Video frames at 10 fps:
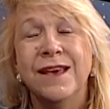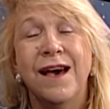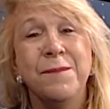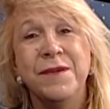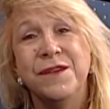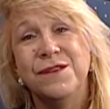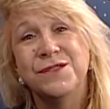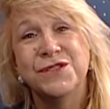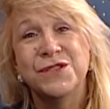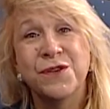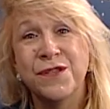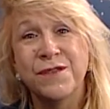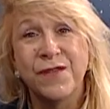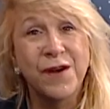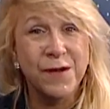I'm here to show you the
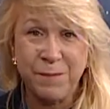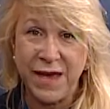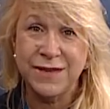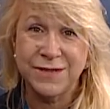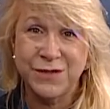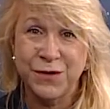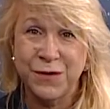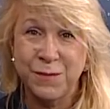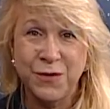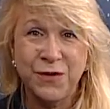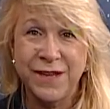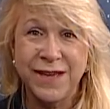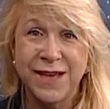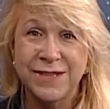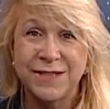very best your community
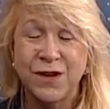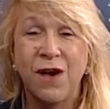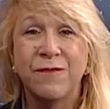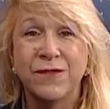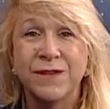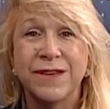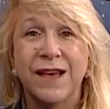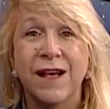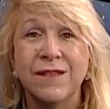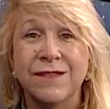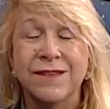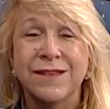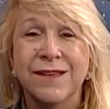has to offer in health,